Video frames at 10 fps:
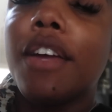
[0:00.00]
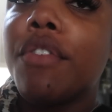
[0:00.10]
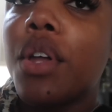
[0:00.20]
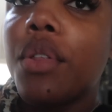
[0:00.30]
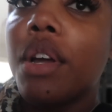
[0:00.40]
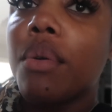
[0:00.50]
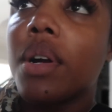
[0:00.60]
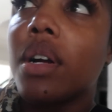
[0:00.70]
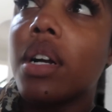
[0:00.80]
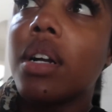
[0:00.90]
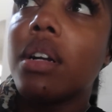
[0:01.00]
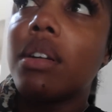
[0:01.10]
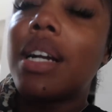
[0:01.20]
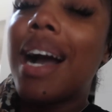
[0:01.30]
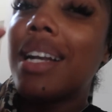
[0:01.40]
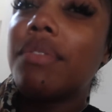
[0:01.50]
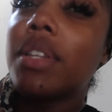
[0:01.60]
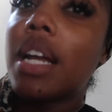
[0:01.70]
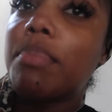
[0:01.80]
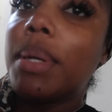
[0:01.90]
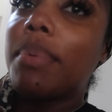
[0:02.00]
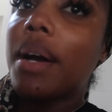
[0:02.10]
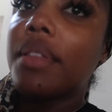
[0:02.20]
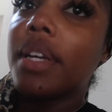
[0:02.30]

Even though there were kind of a lot of people out